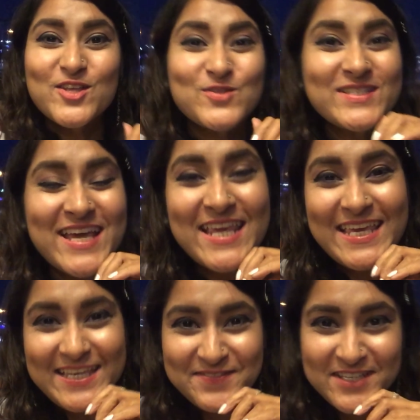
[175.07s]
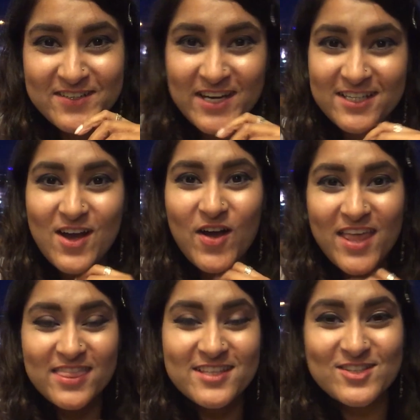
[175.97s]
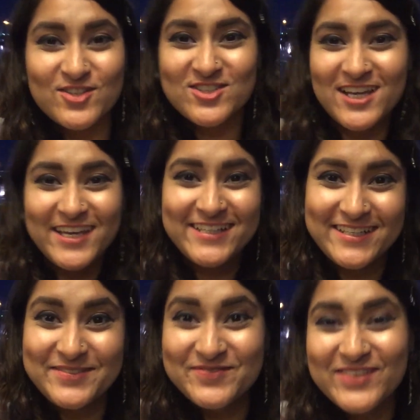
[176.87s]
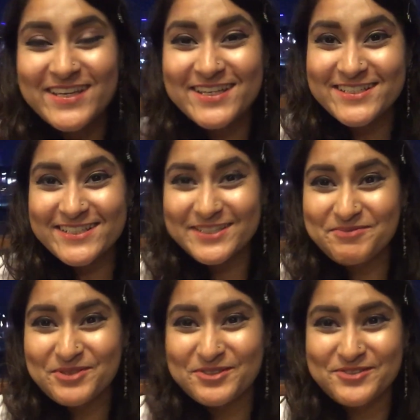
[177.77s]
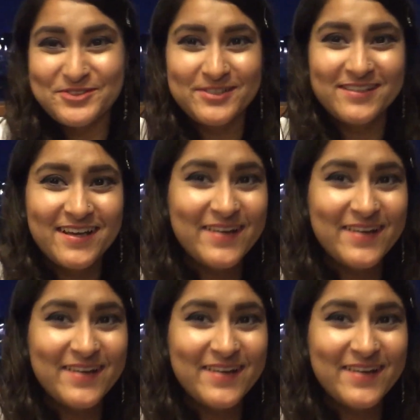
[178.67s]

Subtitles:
So it's getting evening right now, and this looks like amazingly beautiful.